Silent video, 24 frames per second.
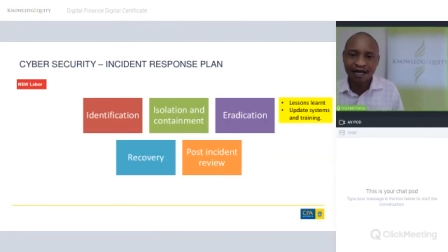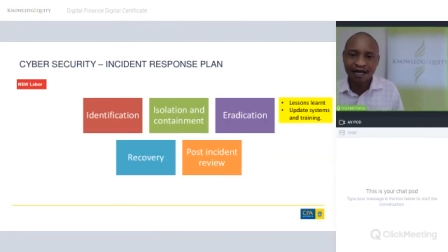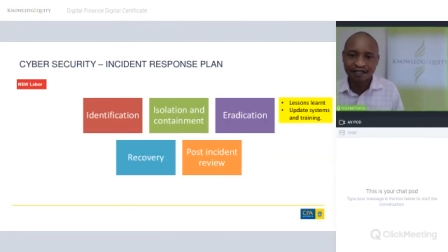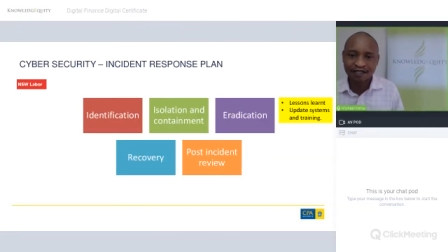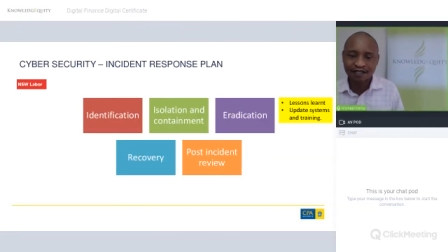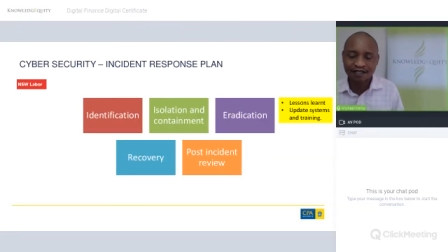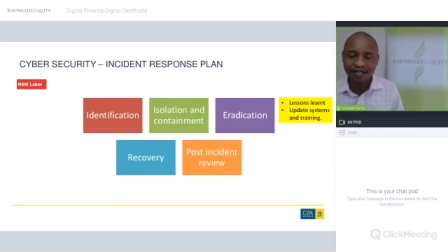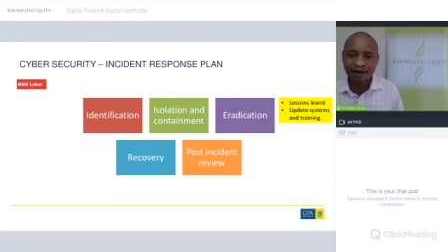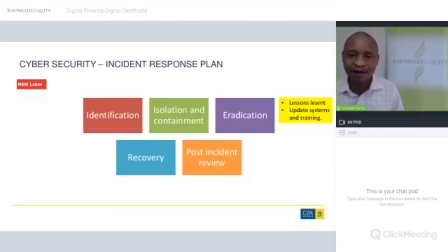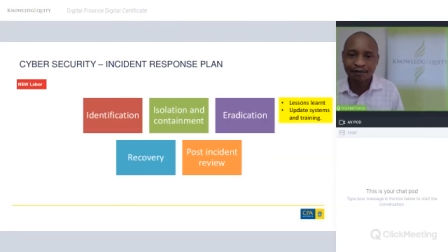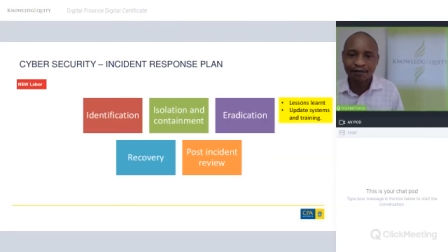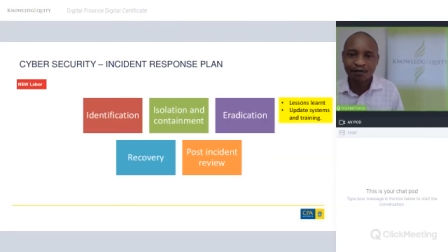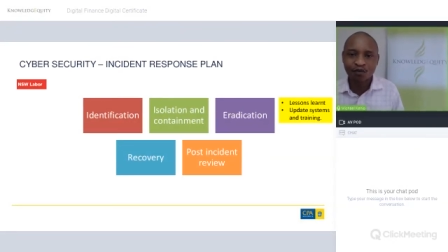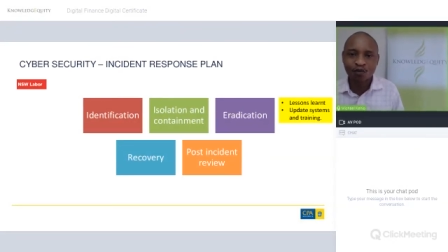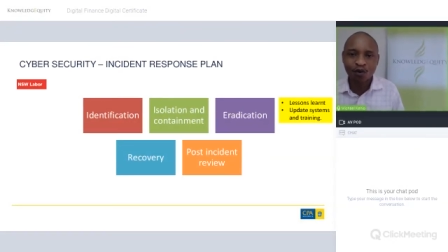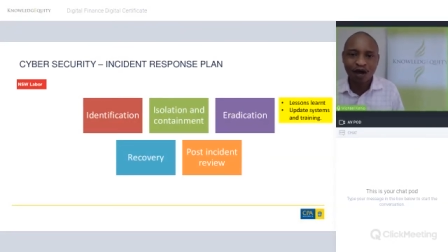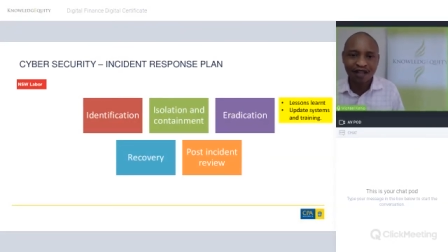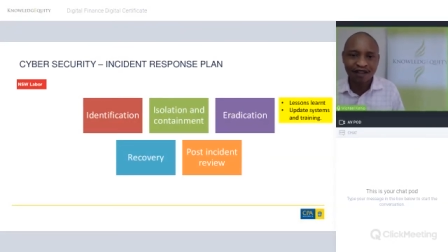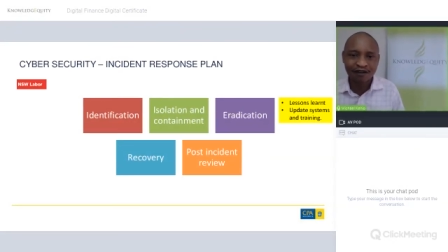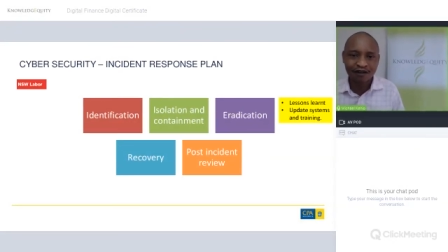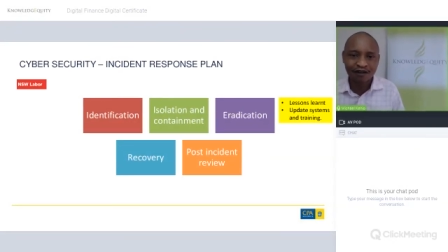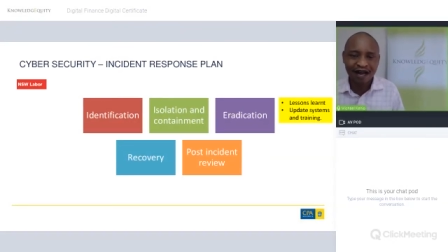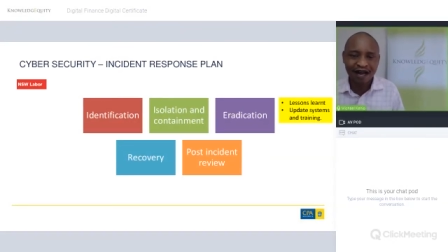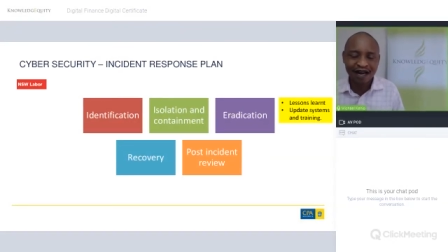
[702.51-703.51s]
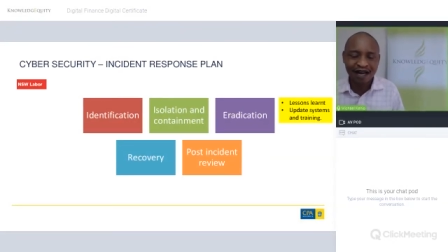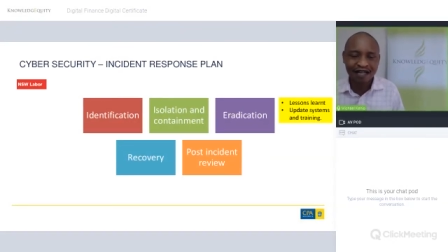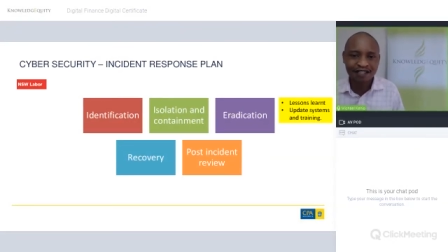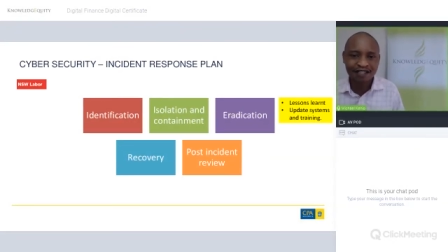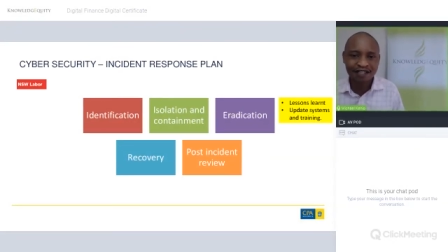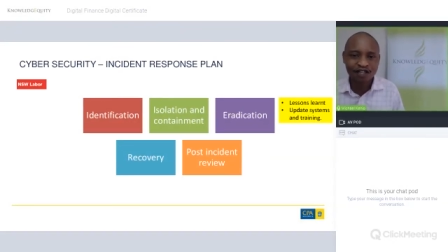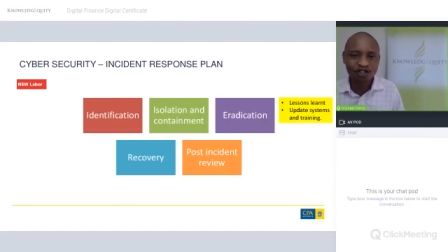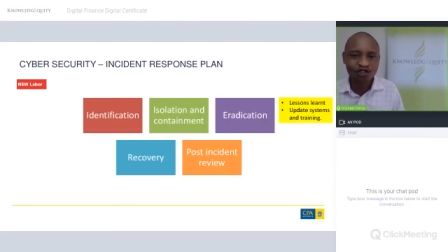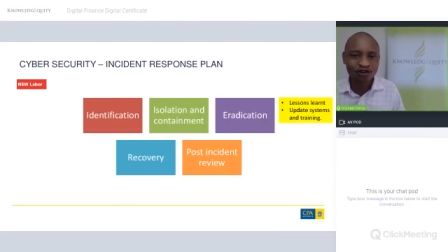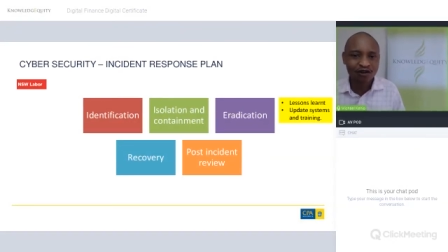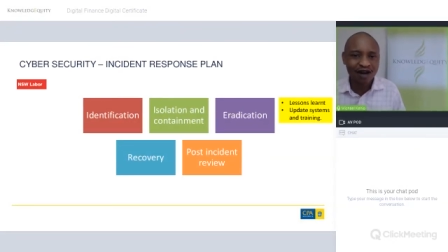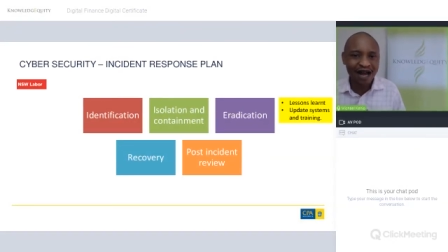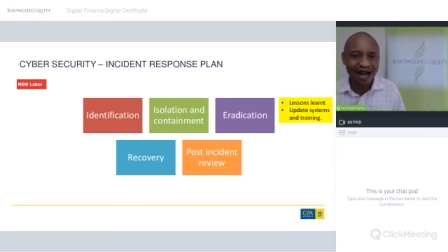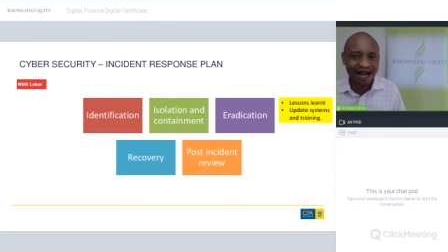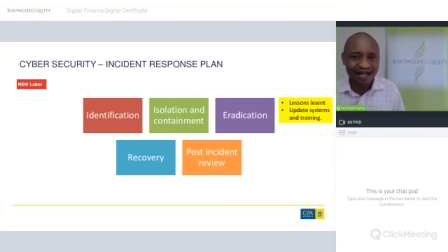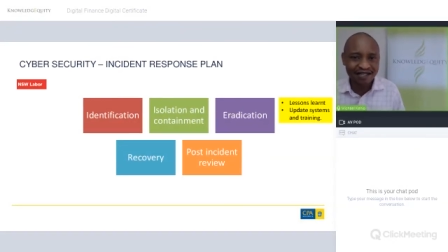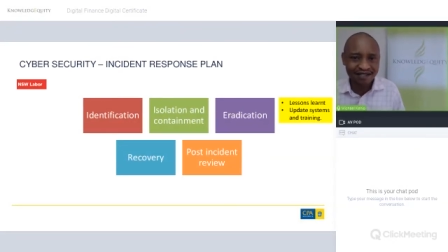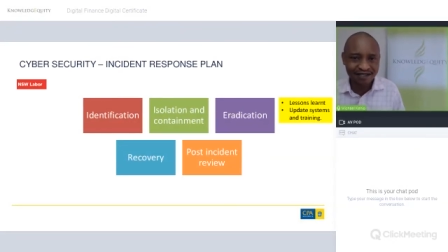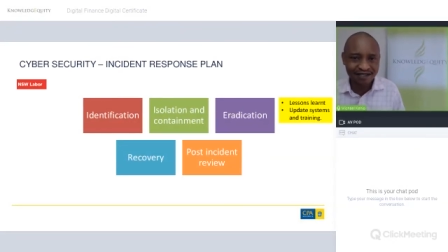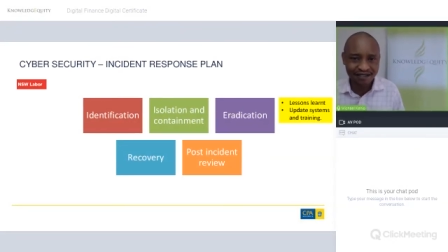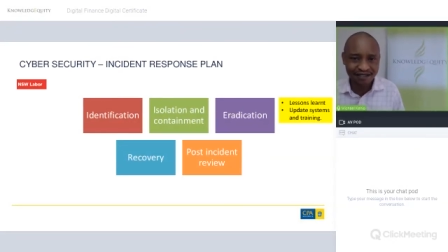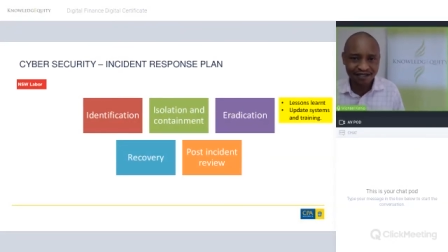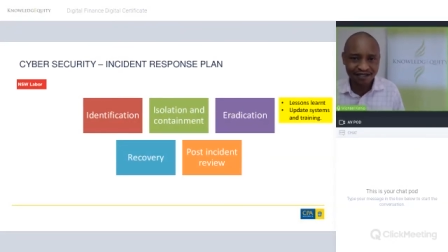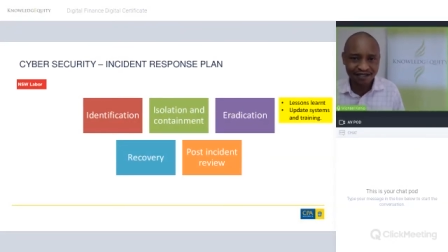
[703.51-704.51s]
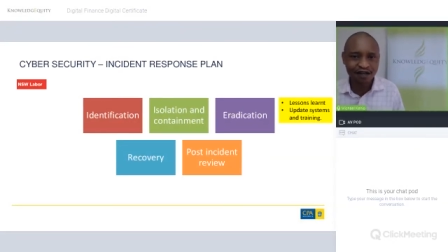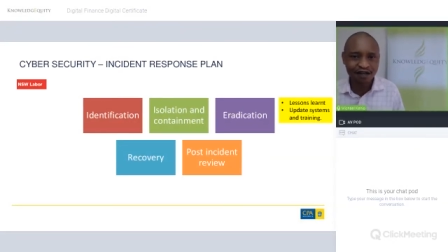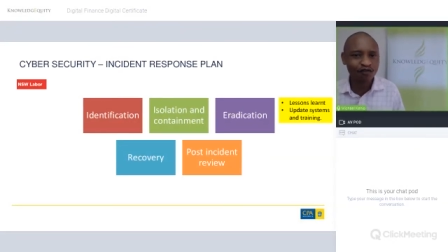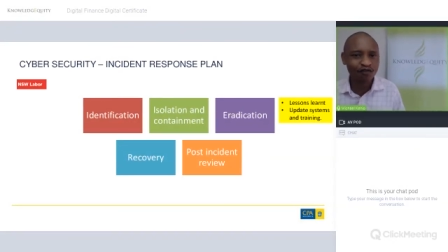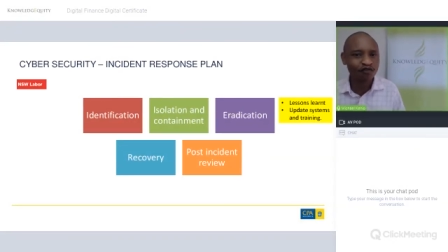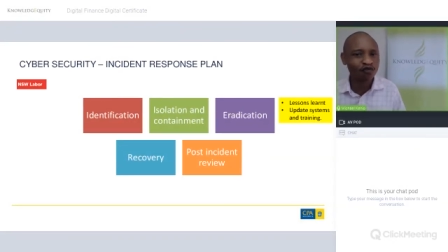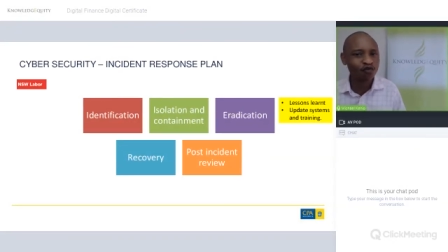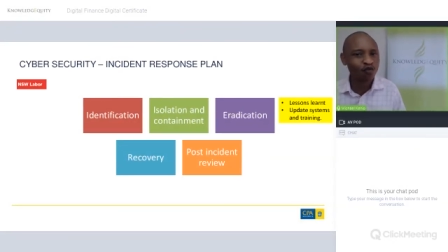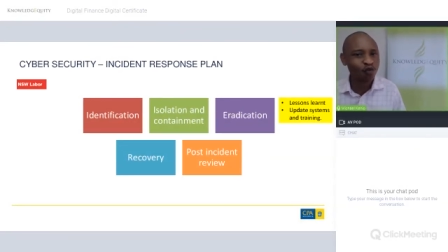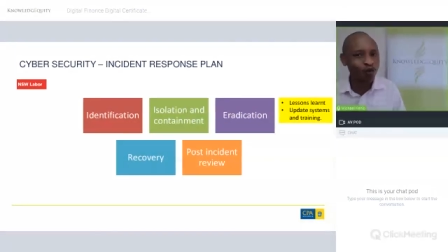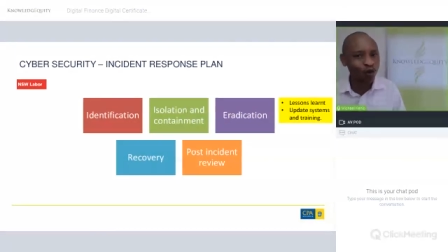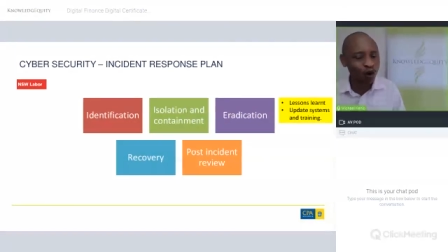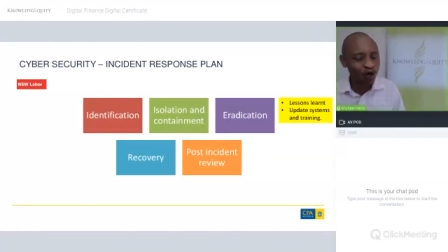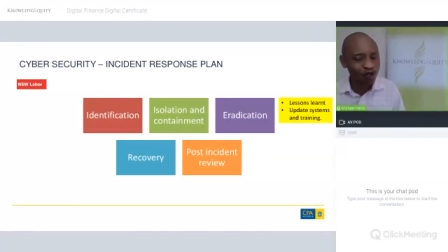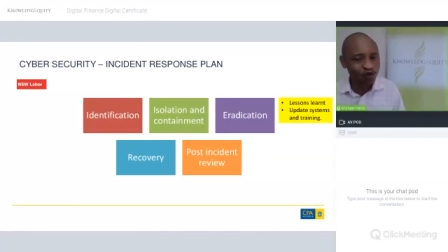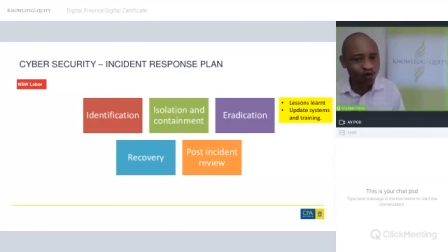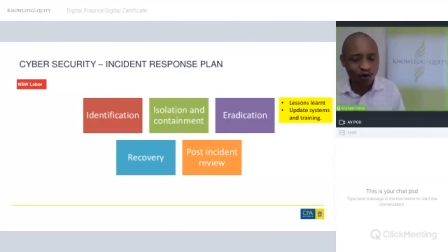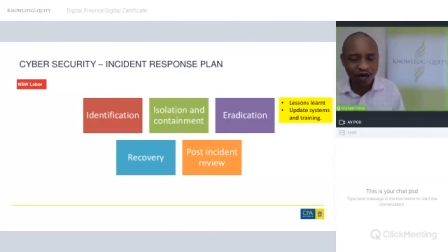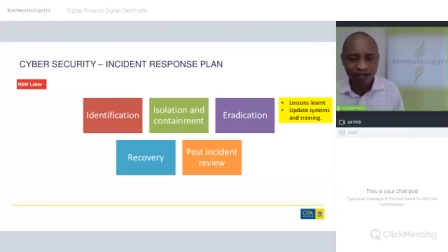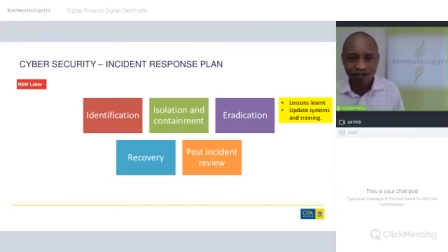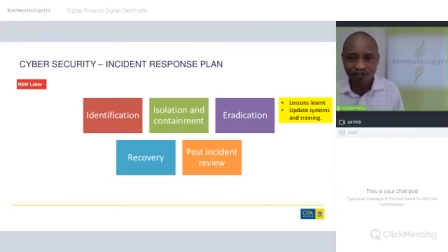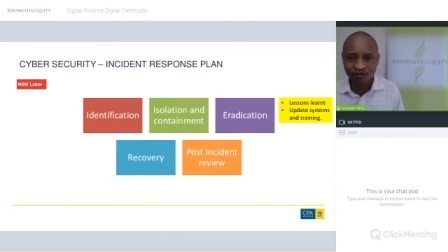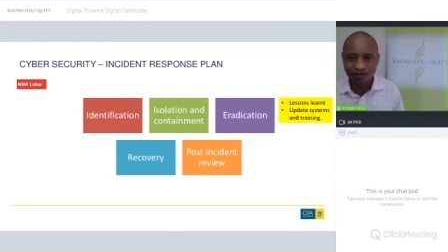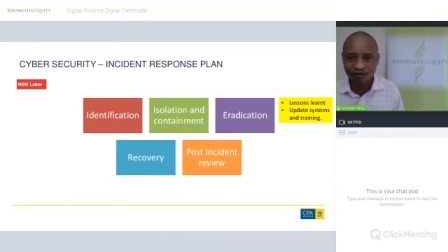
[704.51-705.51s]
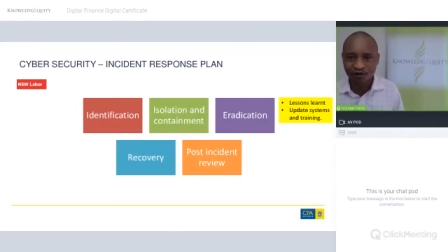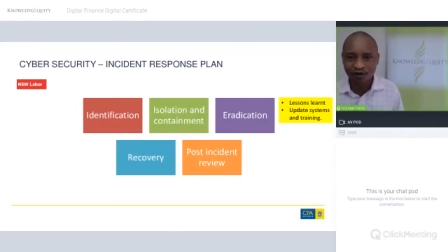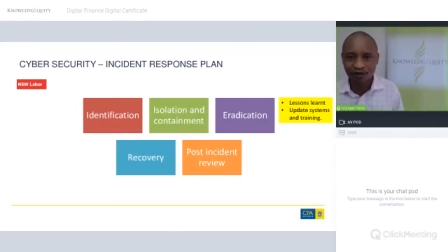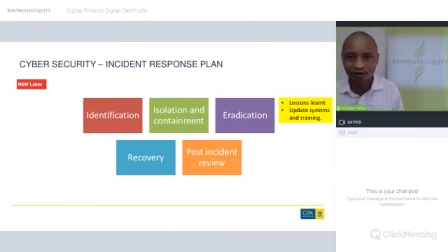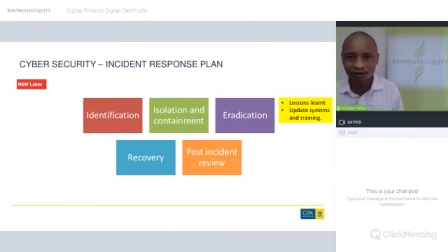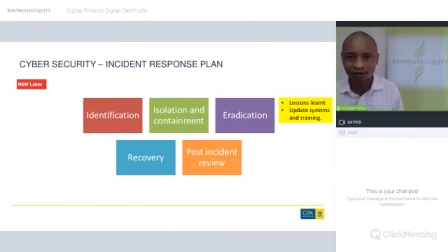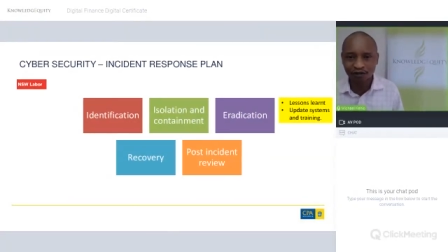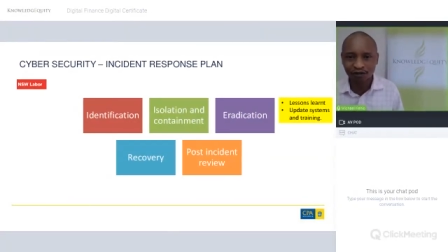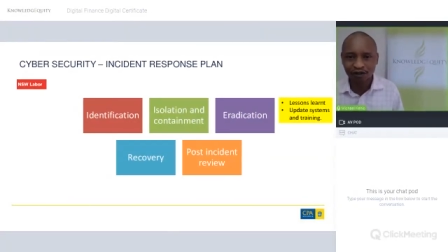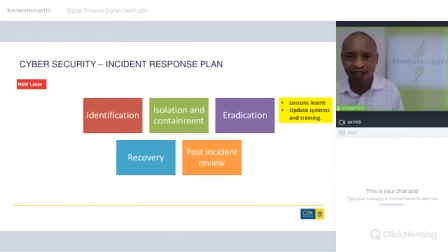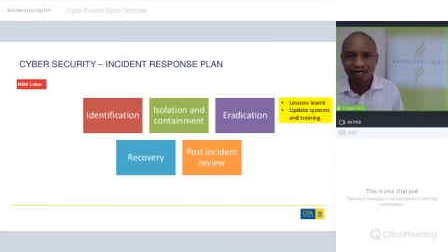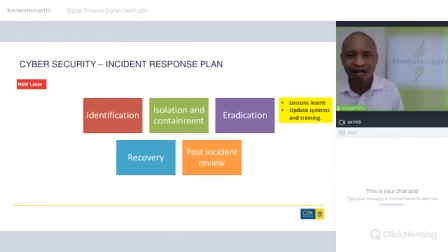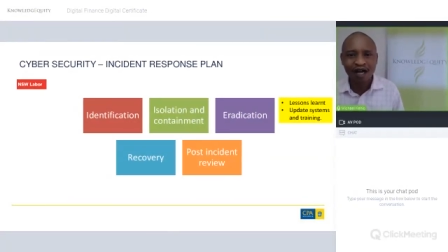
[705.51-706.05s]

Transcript: step where the organization asks itself, what went wrong?